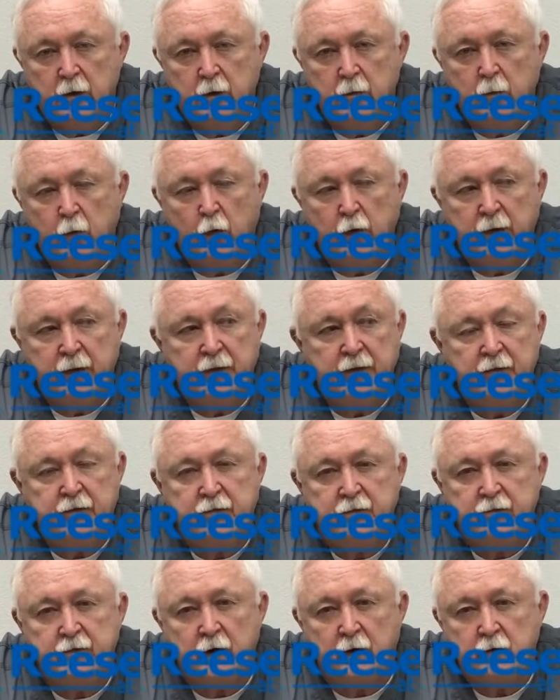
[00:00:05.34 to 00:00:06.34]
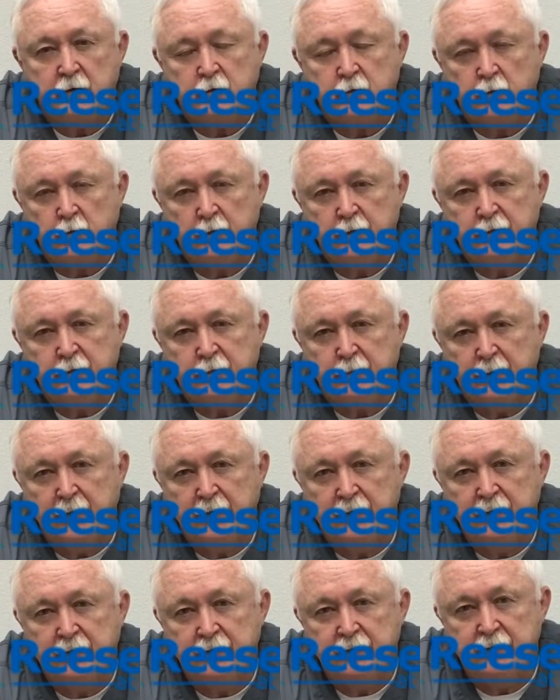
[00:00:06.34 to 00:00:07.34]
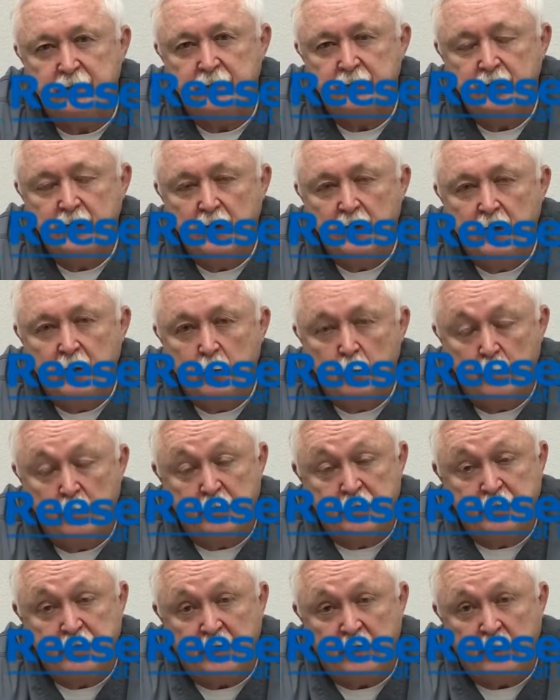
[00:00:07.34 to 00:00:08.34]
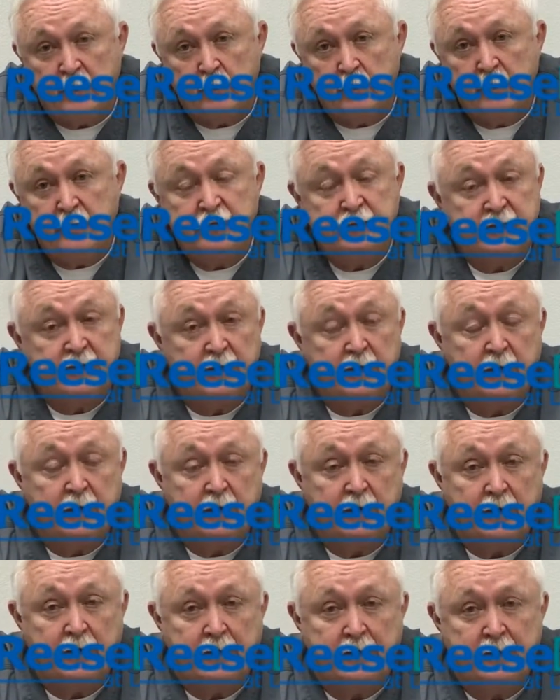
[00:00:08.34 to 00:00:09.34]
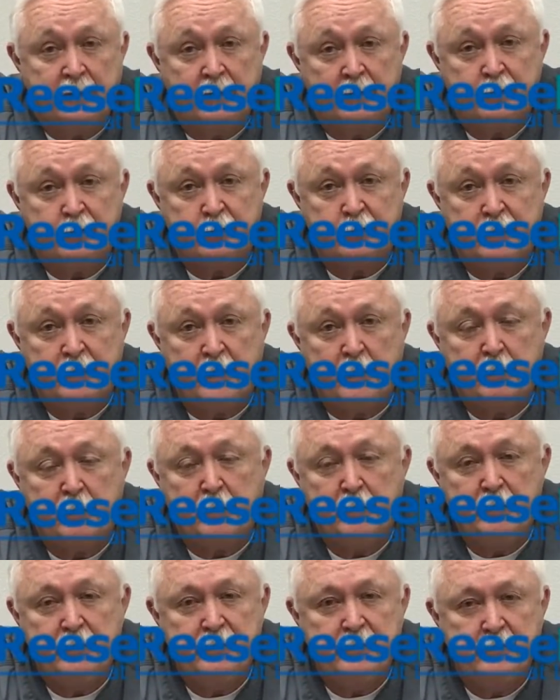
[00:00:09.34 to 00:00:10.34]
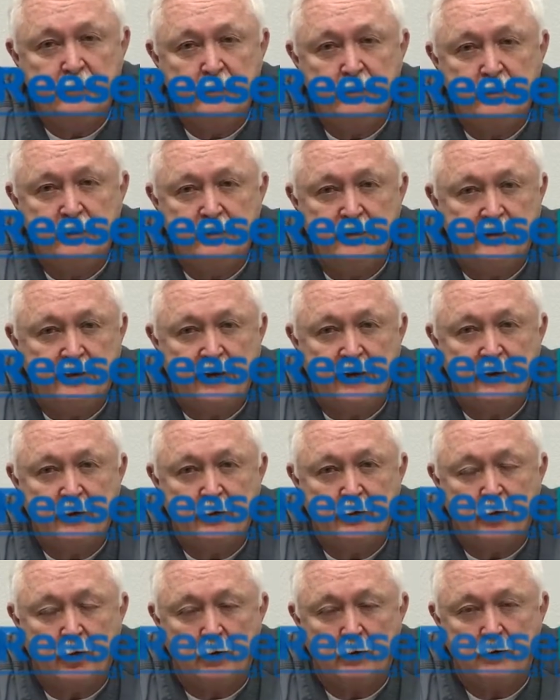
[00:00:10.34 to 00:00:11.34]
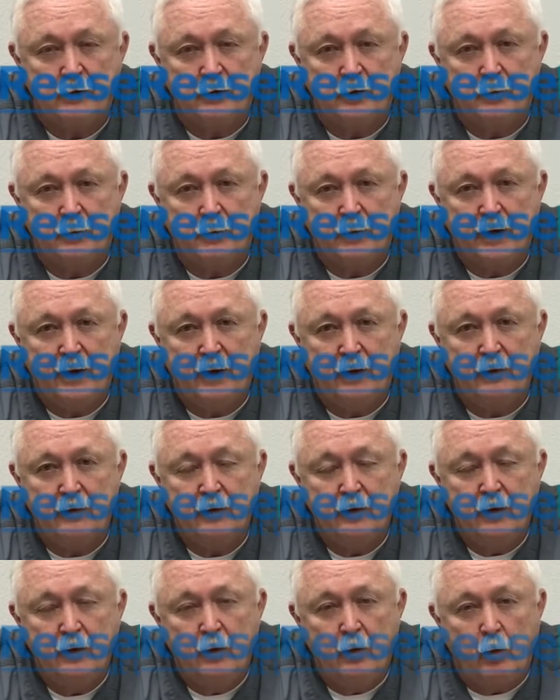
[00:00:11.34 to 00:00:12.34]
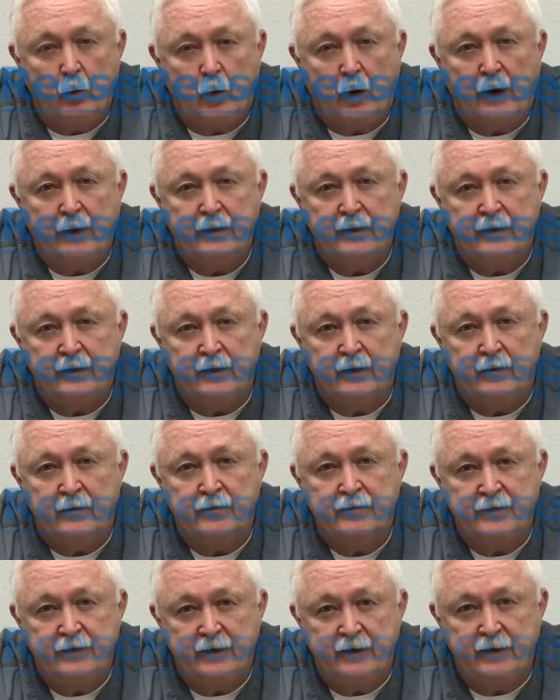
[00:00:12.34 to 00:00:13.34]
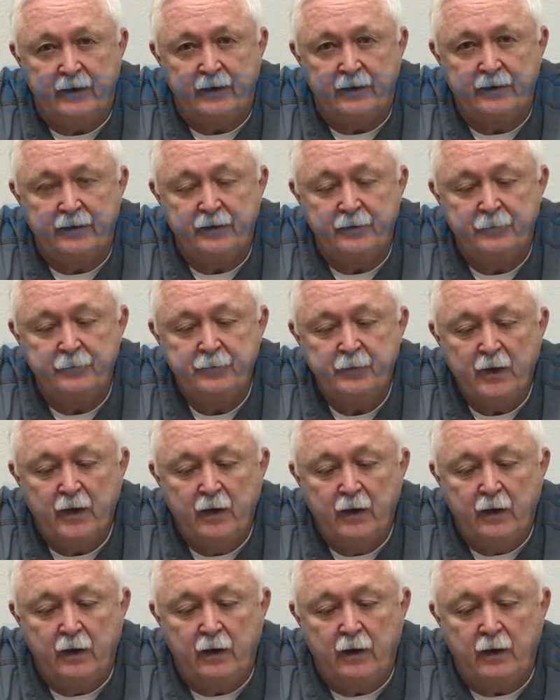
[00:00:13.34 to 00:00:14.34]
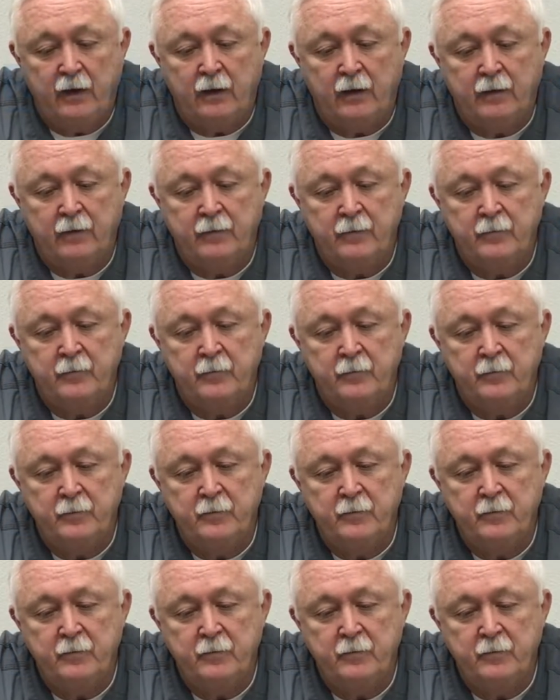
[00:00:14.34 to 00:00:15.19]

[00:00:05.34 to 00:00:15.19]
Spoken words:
Good morning. This is Dr. Reese and with Reese at Lake Country, and I'm coming to you today to talk to you about whitening of teeth. In